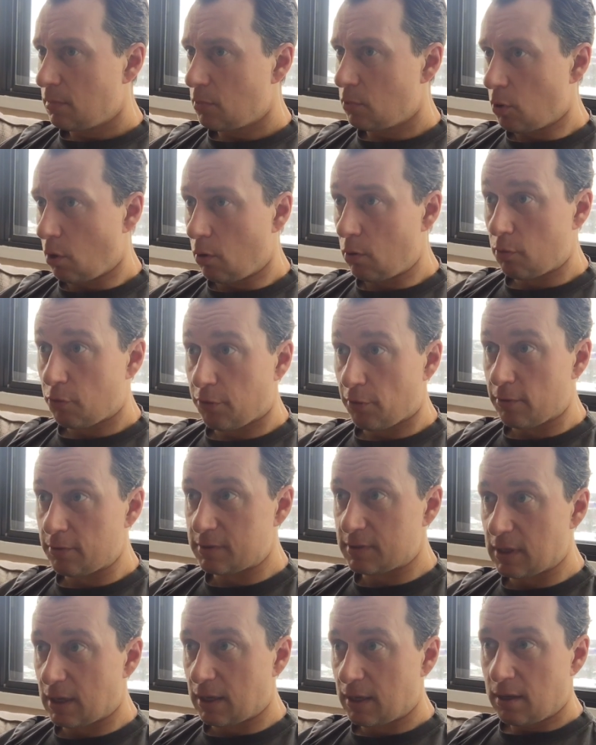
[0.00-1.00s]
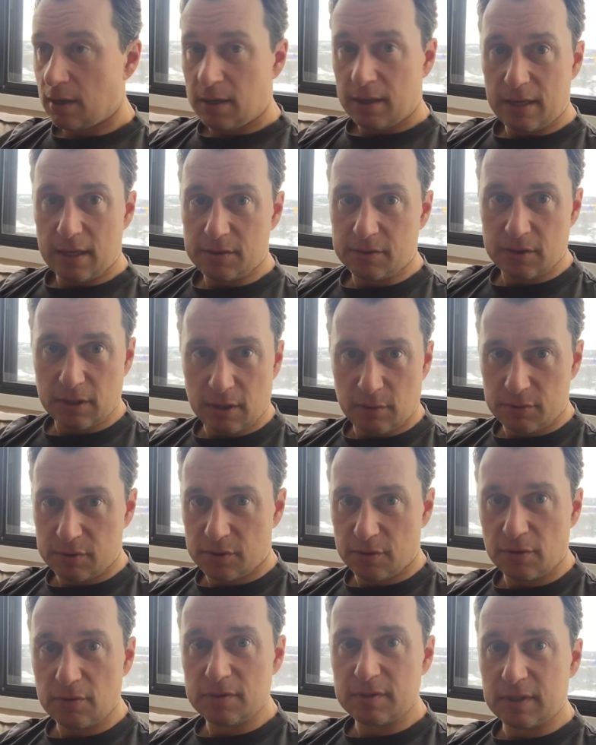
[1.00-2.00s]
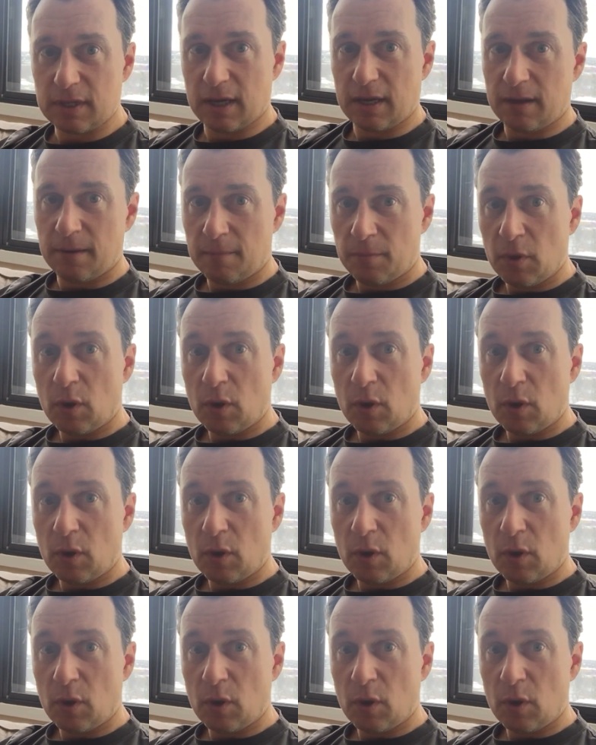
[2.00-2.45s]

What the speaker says: No, Thursday. Yesterday was Thursday.